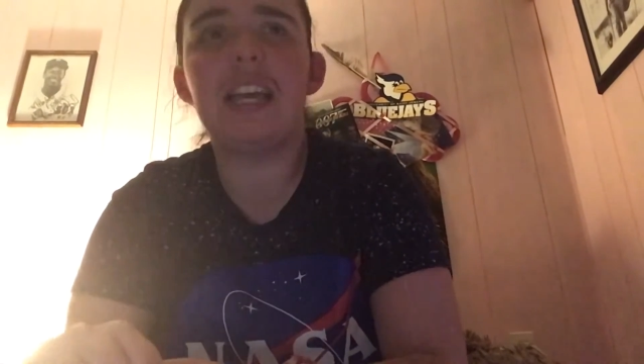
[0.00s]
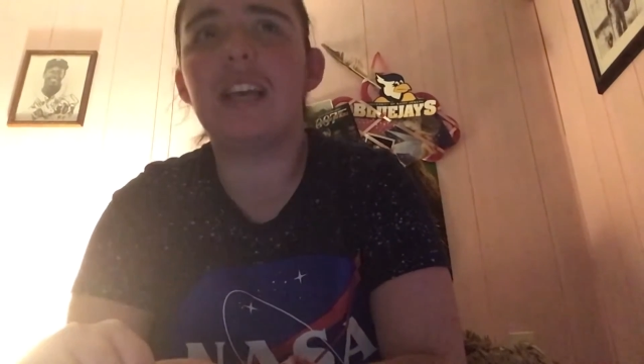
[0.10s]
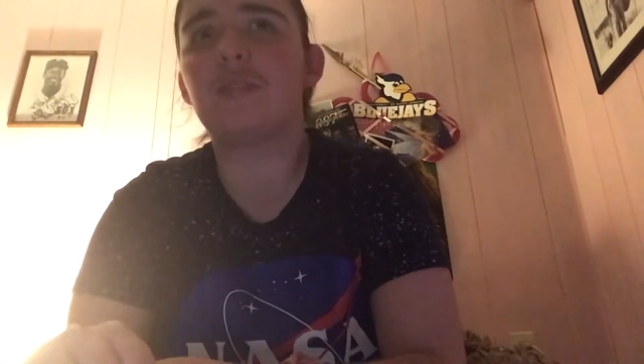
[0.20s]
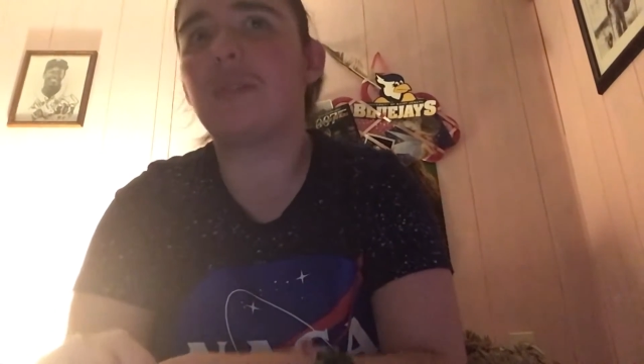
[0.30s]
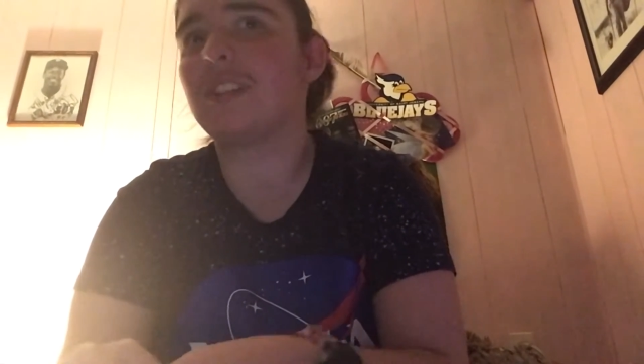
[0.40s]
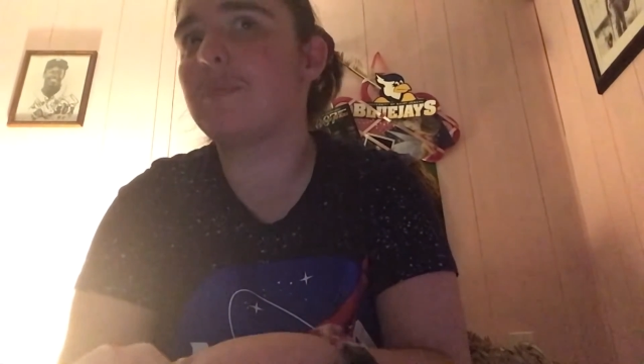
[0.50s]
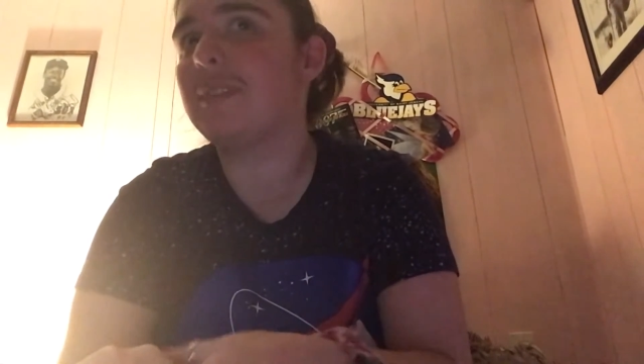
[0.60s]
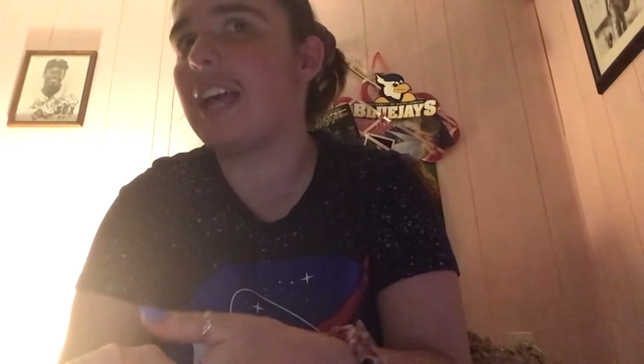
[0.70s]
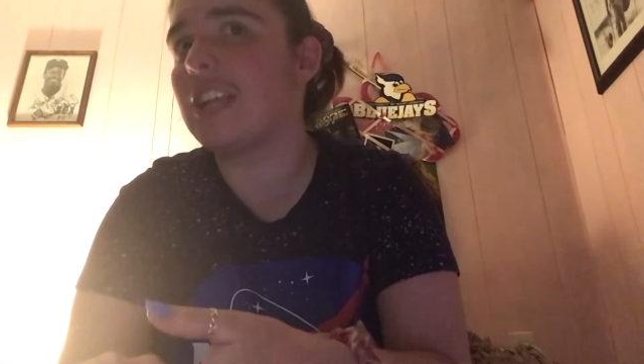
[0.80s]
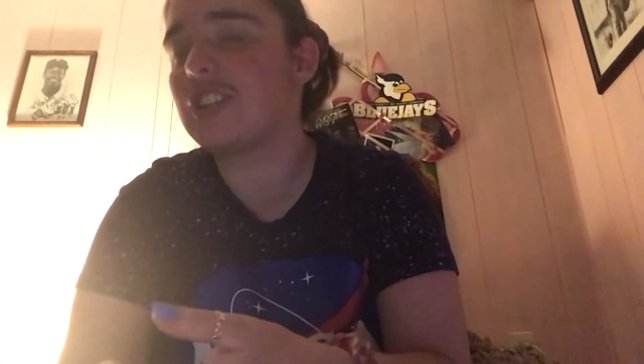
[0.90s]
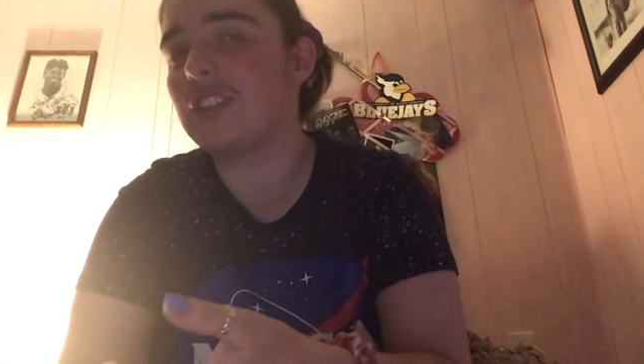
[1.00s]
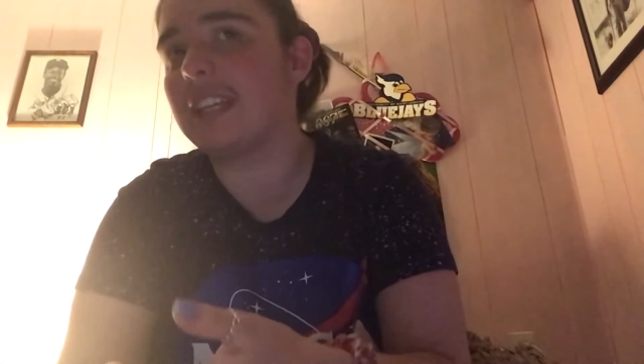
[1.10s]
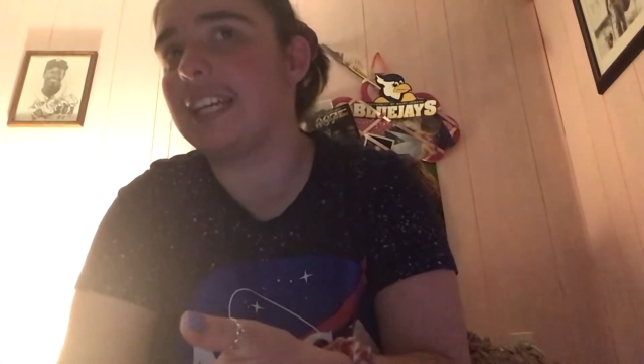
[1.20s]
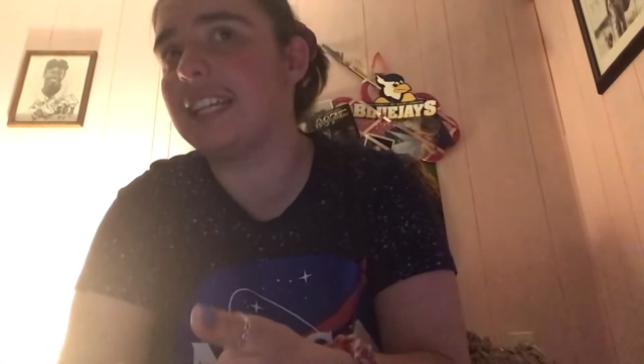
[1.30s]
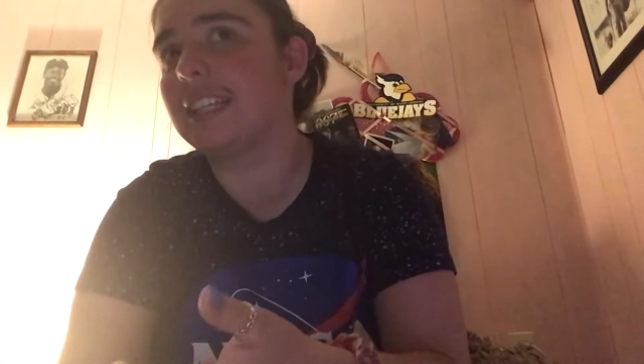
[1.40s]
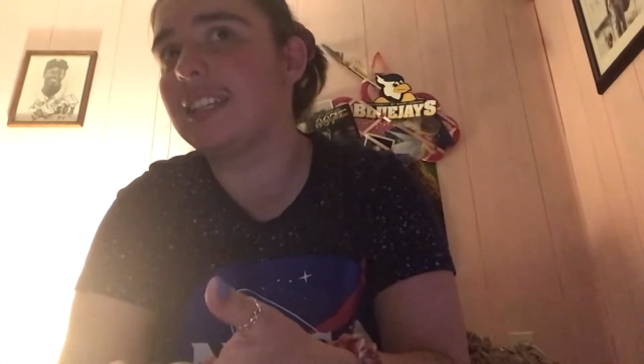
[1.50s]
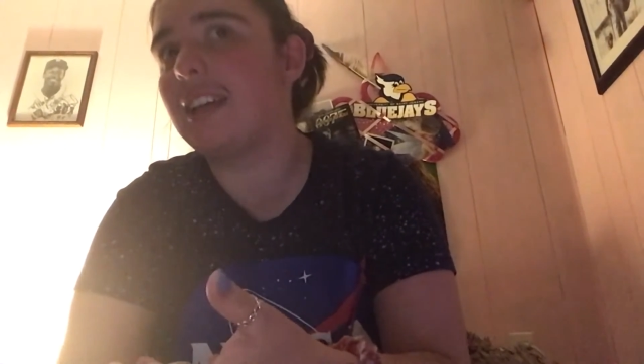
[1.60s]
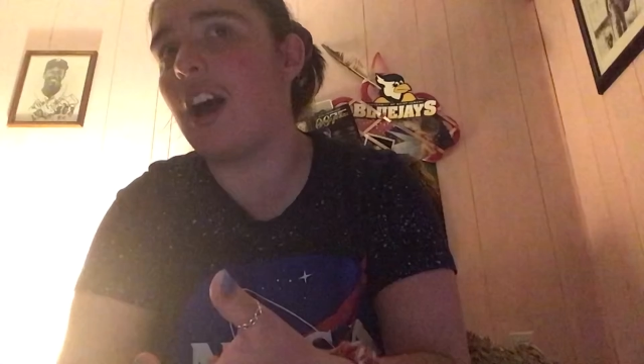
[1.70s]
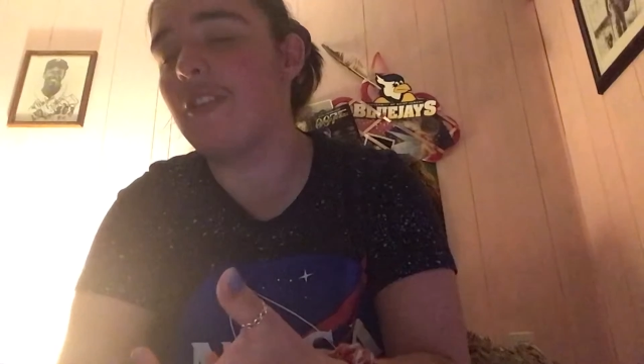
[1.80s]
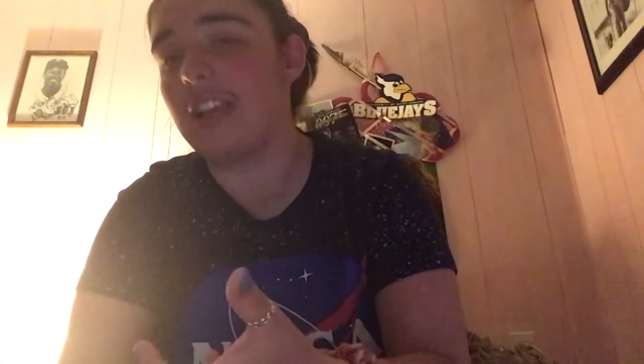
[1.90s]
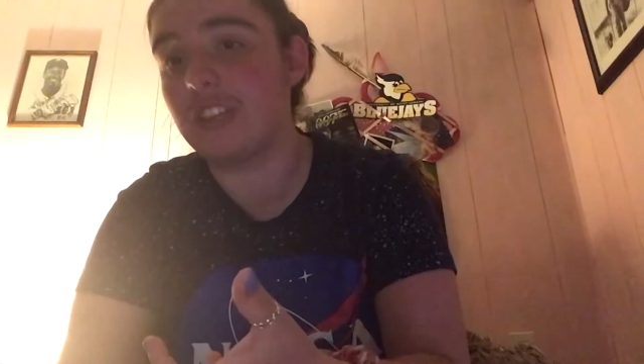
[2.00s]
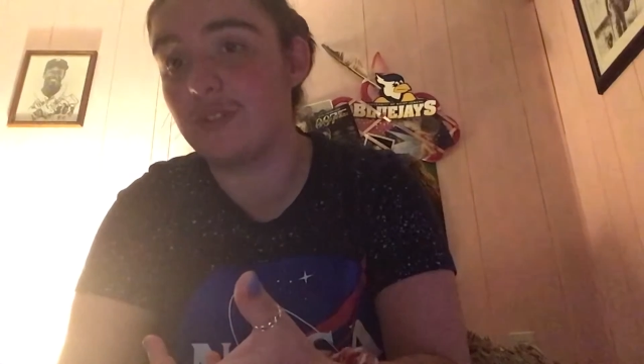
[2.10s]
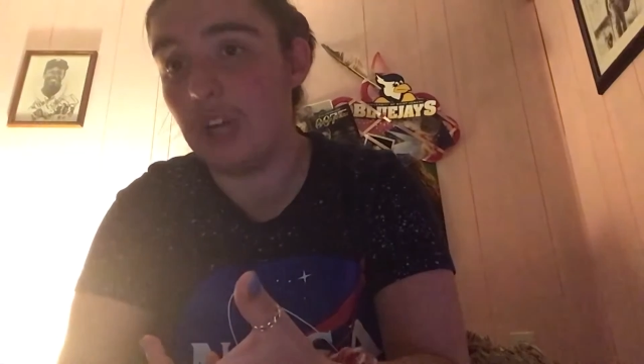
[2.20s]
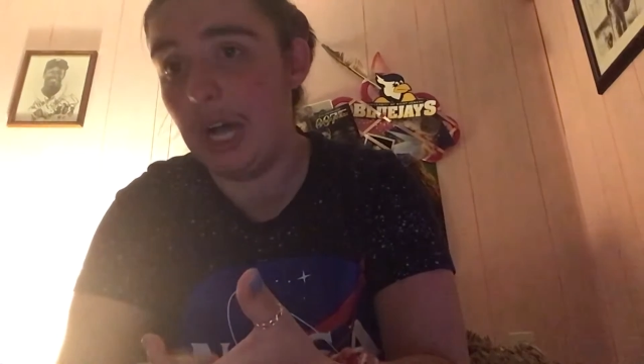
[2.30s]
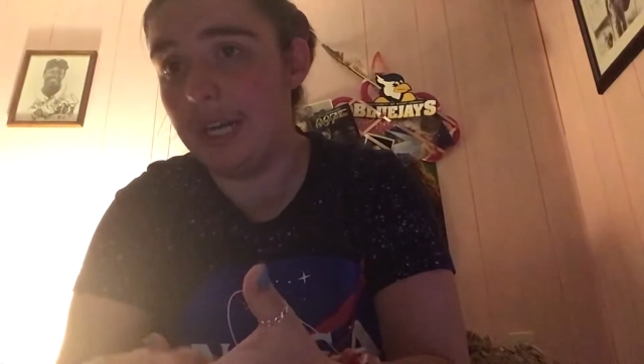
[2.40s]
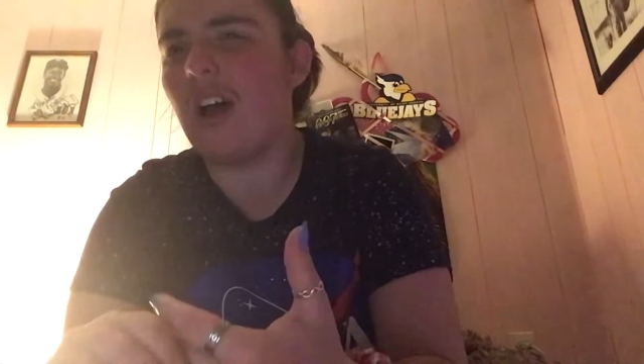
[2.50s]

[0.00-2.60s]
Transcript: as well as potentially on the edge of gone.